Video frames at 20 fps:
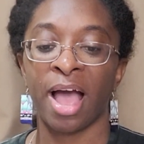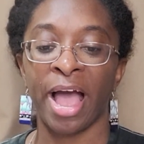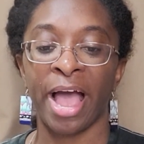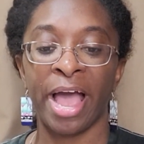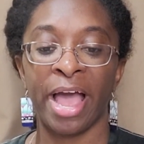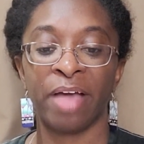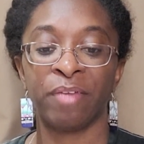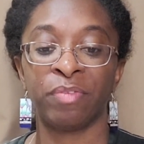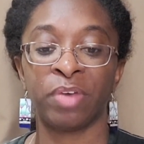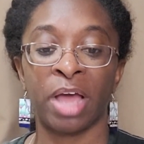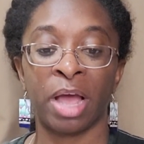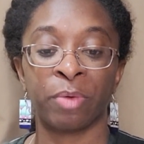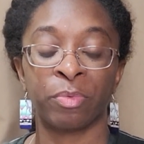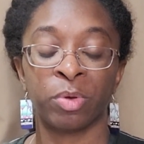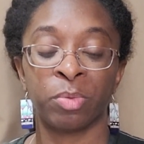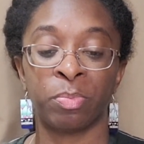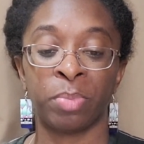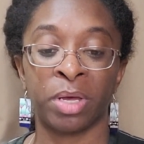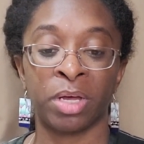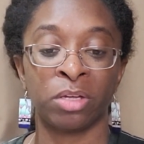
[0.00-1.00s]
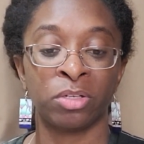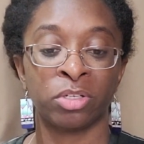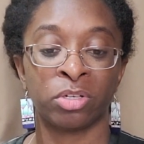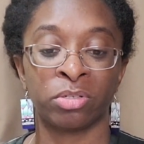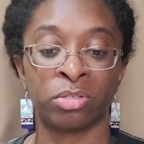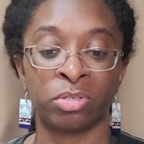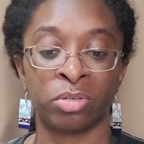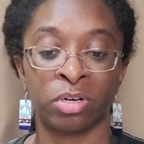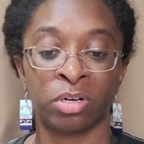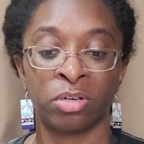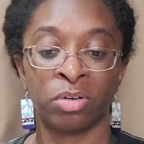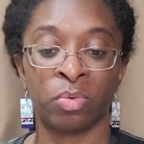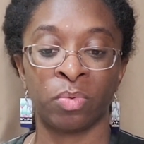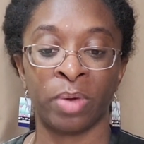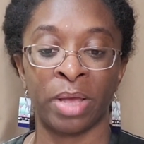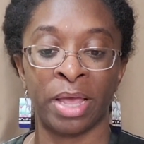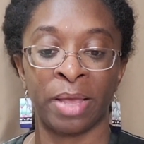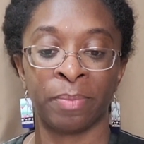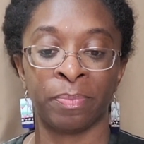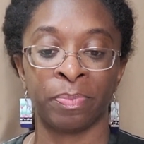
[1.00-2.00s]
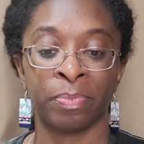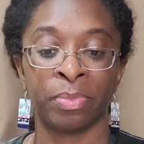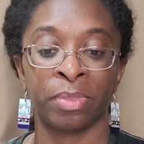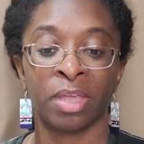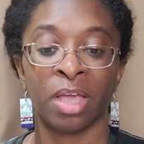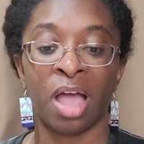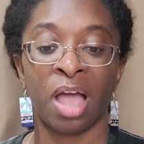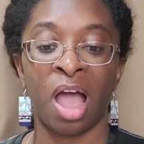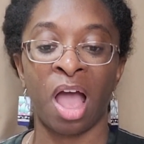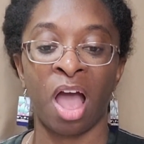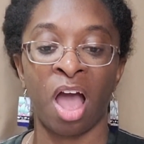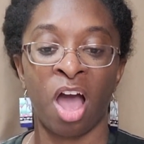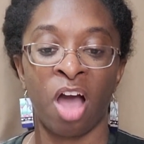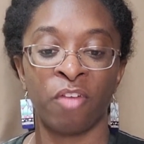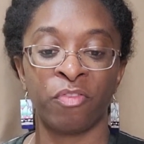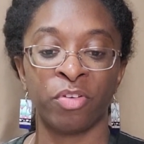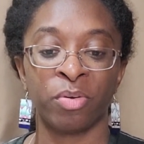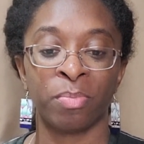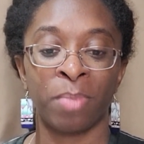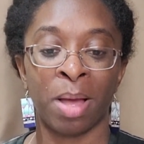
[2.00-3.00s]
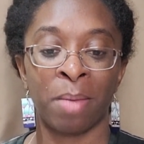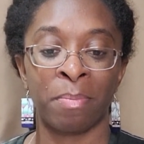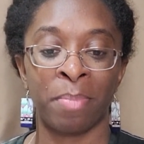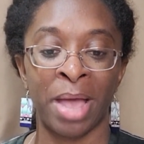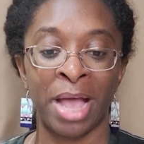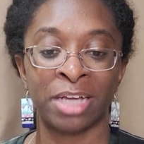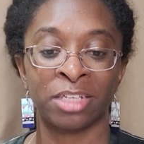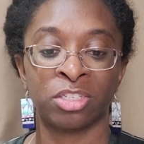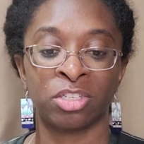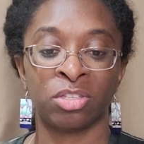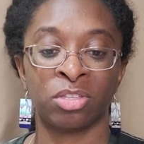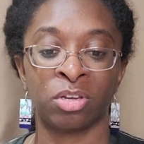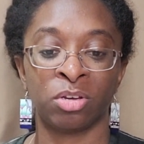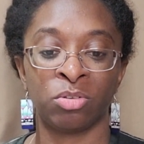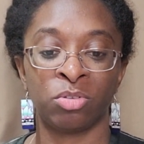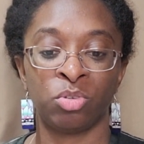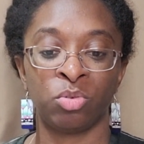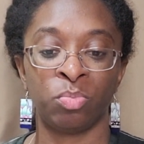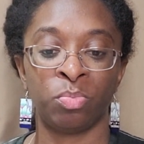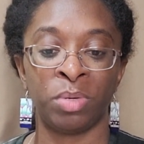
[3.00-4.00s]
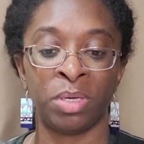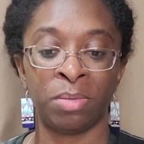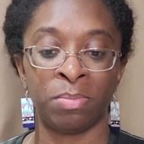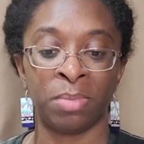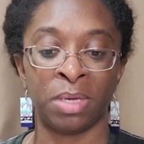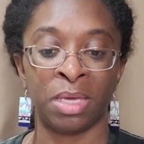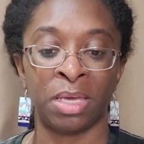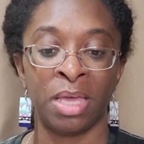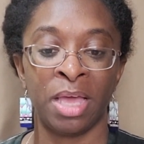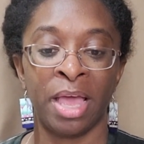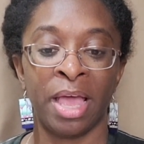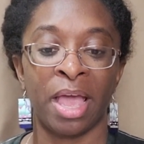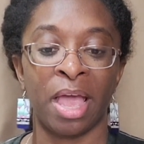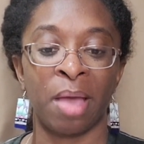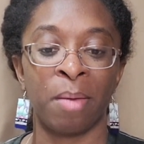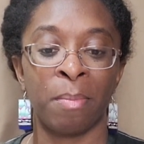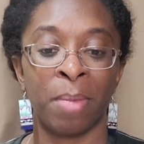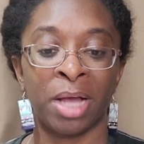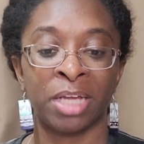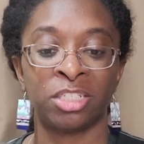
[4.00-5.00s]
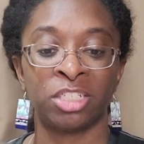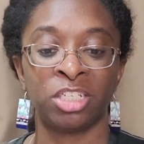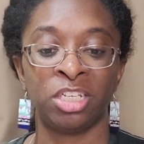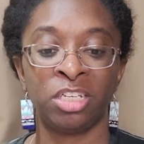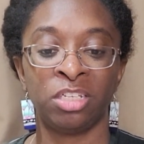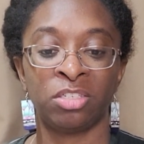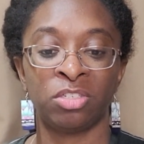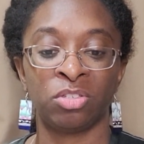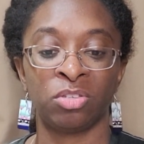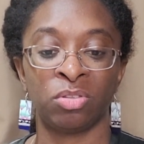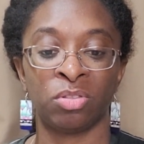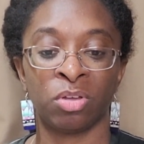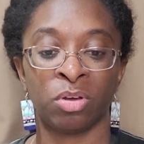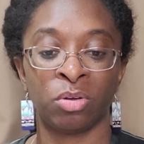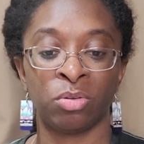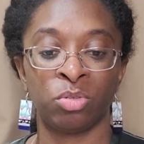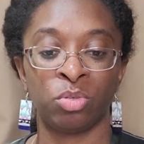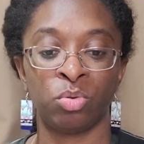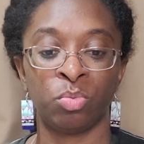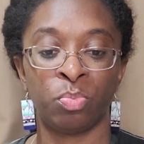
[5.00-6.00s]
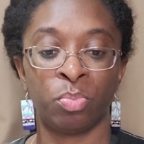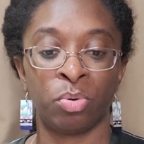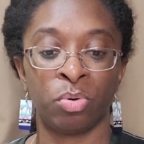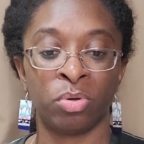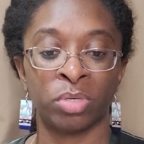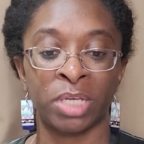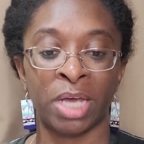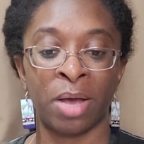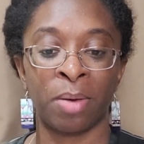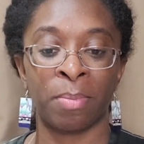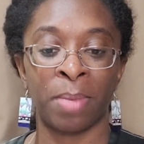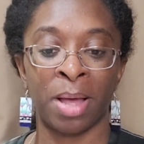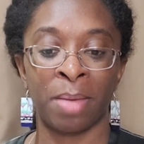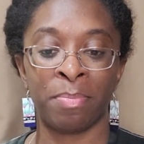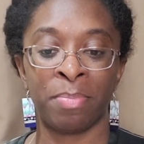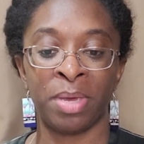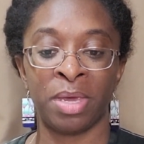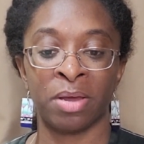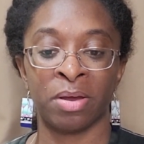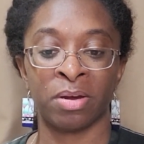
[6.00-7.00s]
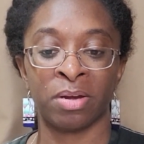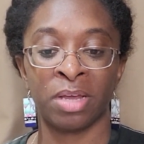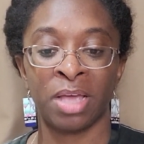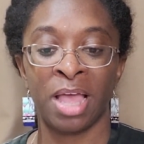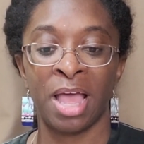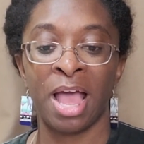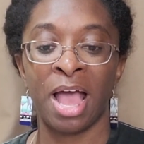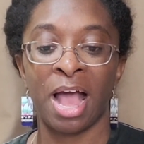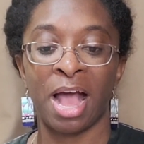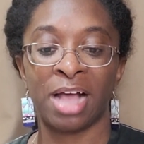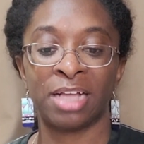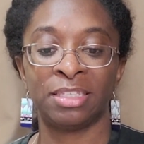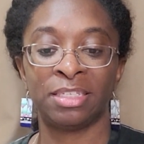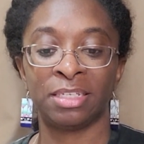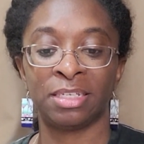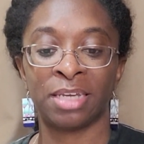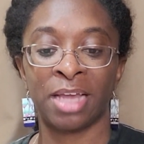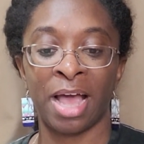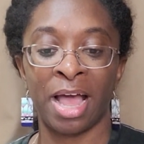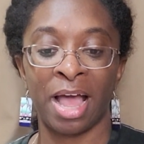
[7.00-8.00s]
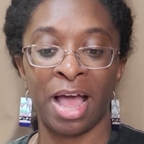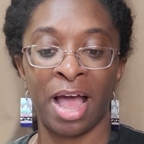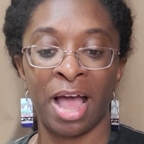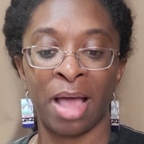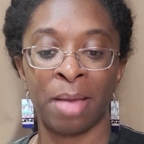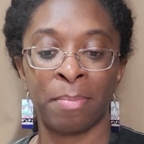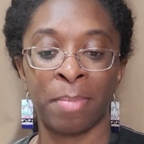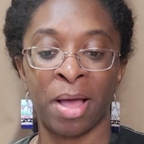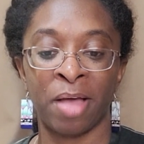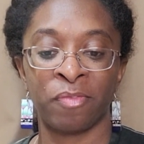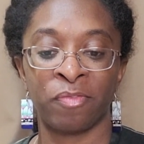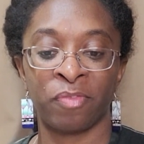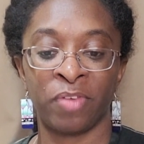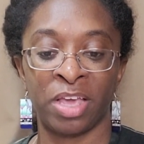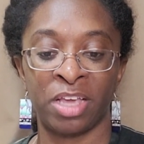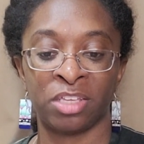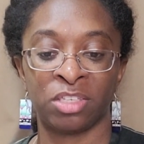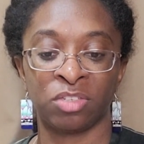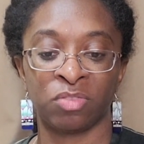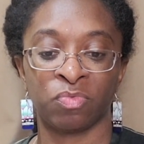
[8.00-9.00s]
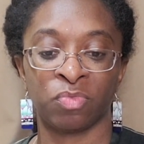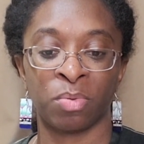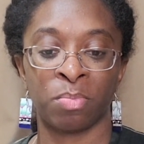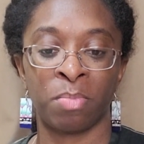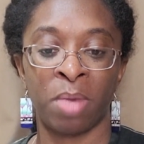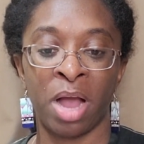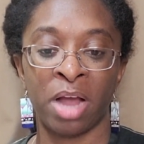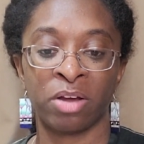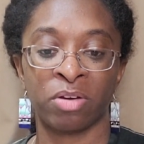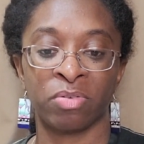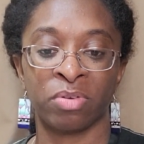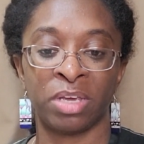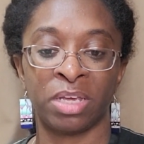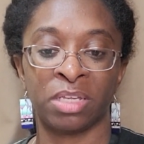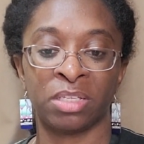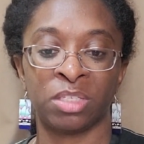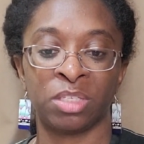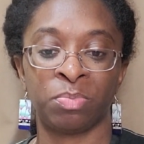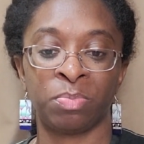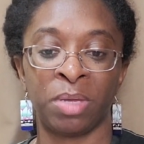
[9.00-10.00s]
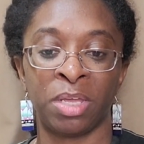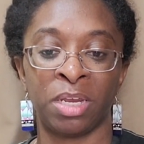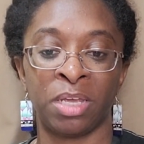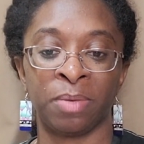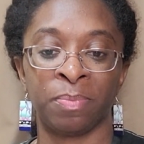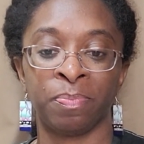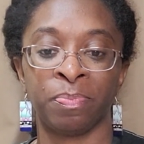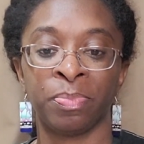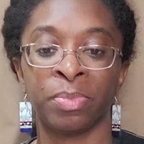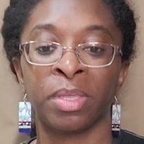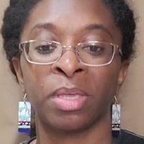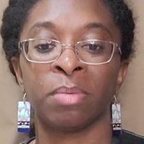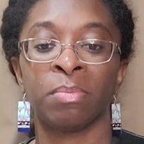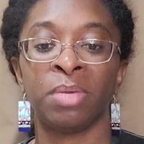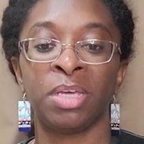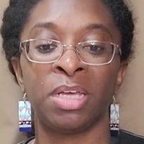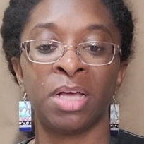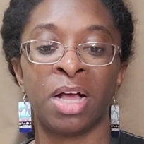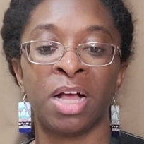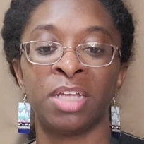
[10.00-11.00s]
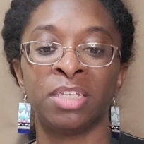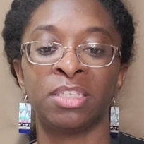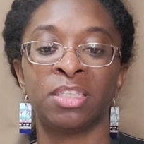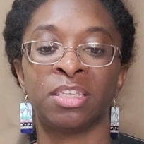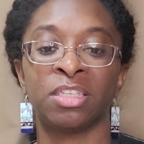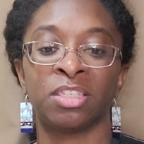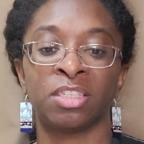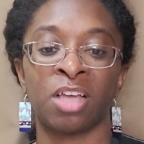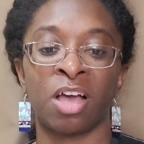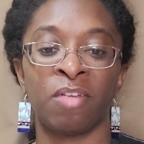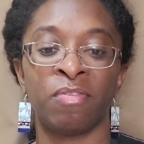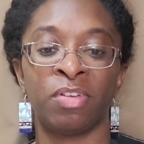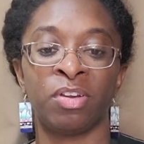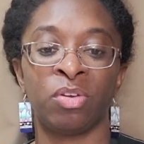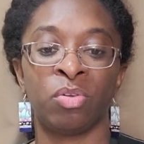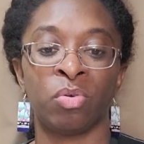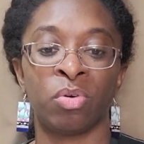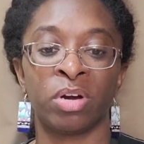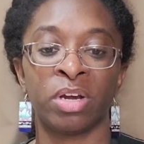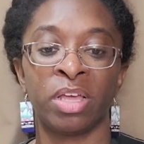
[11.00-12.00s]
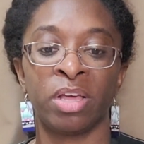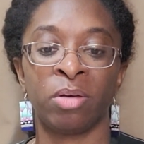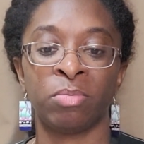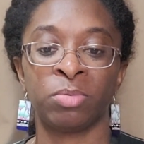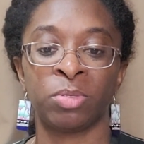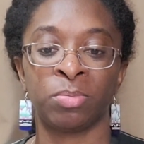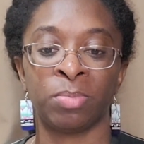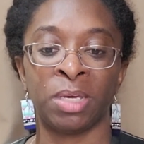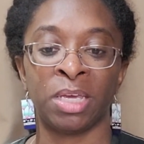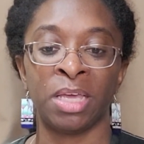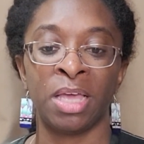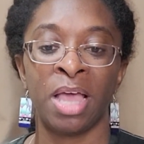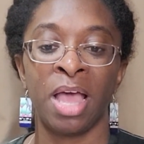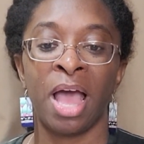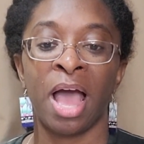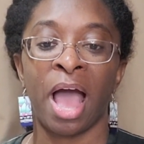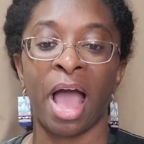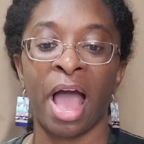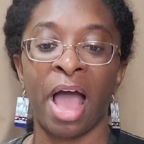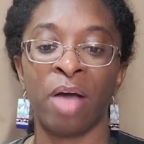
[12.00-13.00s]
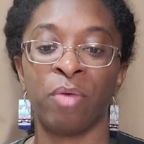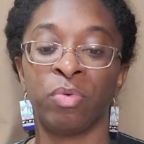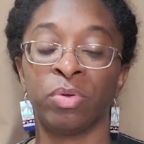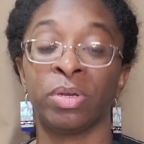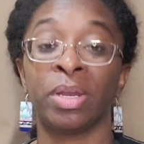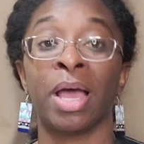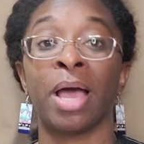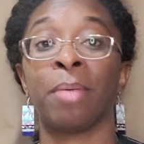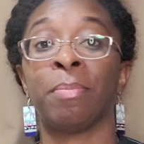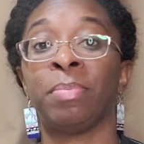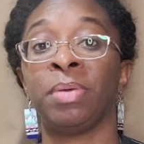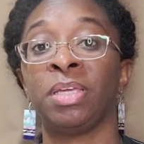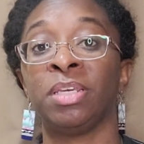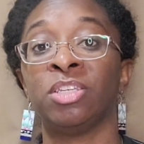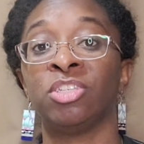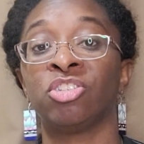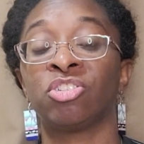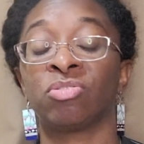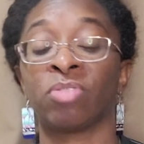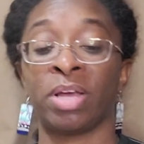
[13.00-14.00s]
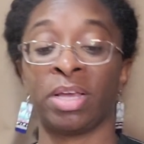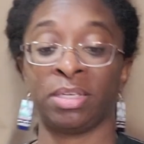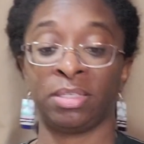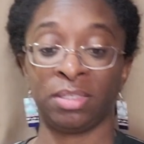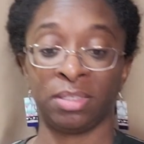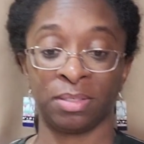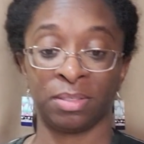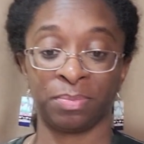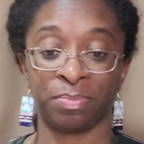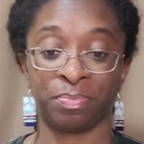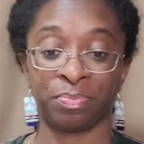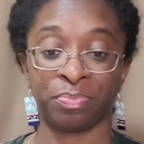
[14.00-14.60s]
I have not rebelled or turned away. I offered my back to those who beat me, and my cheeks to those who pulled out my beard. I did not hide my face from mockery and spitting. Because the sovereign Lord helps me, I will not be disgraced.